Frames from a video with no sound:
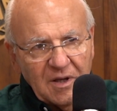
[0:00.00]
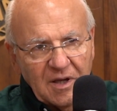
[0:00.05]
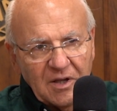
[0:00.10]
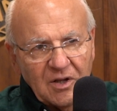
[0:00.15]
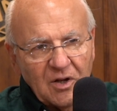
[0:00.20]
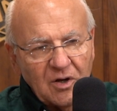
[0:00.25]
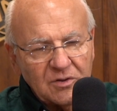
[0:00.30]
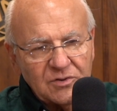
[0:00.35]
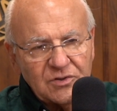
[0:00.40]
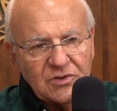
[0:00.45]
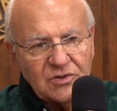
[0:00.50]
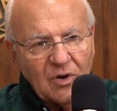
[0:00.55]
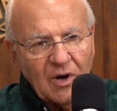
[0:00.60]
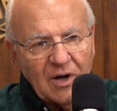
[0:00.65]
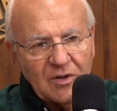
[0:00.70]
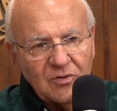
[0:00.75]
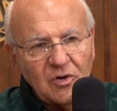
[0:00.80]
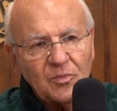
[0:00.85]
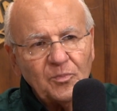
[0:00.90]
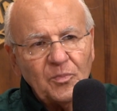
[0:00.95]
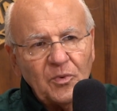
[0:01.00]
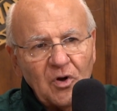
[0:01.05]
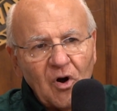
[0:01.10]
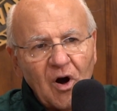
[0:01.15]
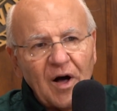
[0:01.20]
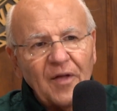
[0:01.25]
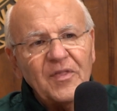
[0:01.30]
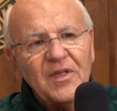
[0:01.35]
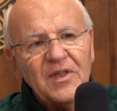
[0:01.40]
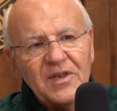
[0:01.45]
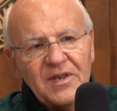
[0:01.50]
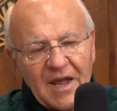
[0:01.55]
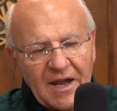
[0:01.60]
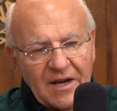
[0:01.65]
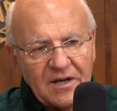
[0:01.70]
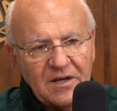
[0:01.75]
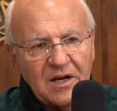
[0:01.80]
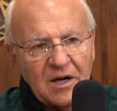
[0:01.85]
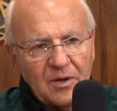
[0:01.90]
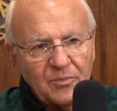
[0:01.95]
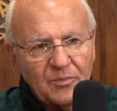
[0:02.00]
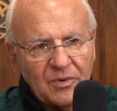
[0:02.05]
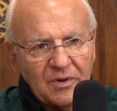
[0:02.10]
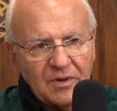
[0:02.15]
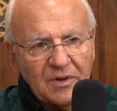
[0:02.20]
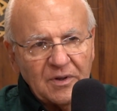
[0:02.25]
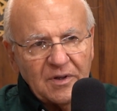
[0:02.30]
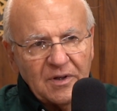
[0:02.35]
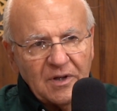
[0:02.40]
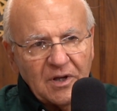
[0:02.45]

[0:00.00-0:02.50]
You know, so I look beyond the net number